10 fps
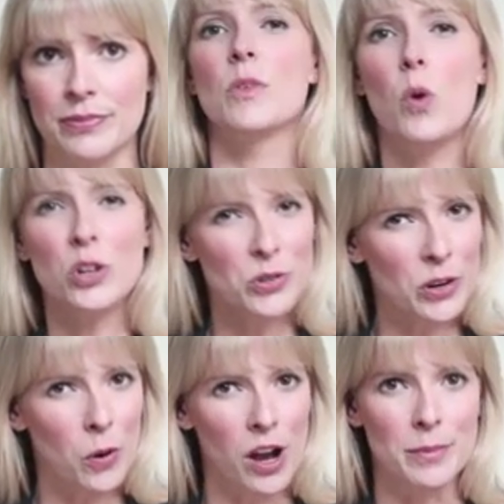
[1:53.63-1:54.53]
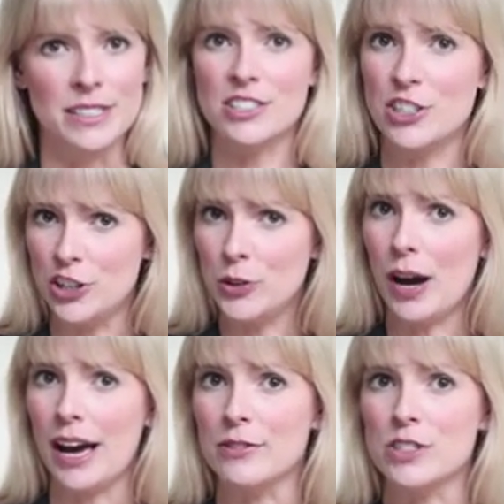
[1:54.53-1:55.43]
What requirements do you
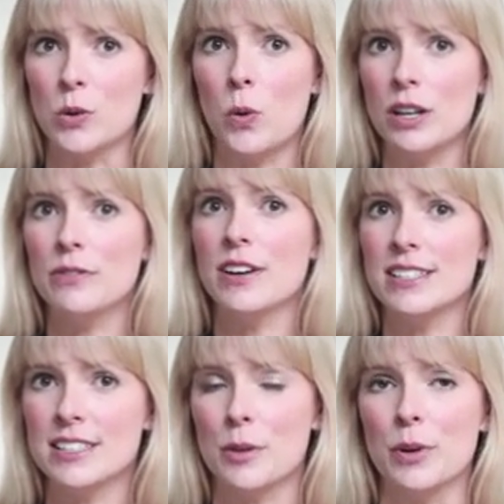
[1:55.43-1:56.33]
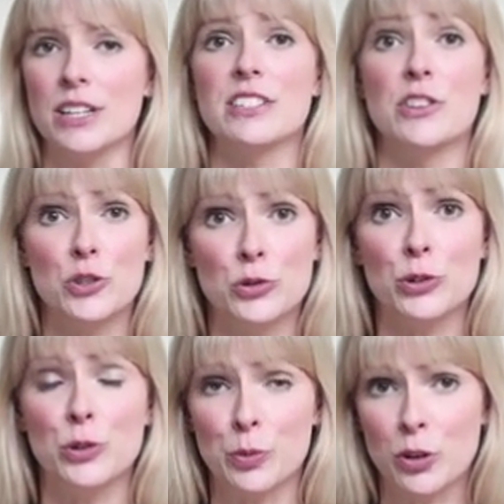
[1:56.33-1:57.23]
have to qualify someone as a
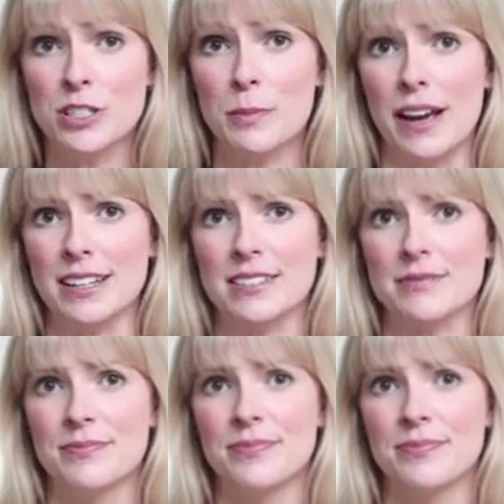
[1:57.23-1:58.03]
true prospect?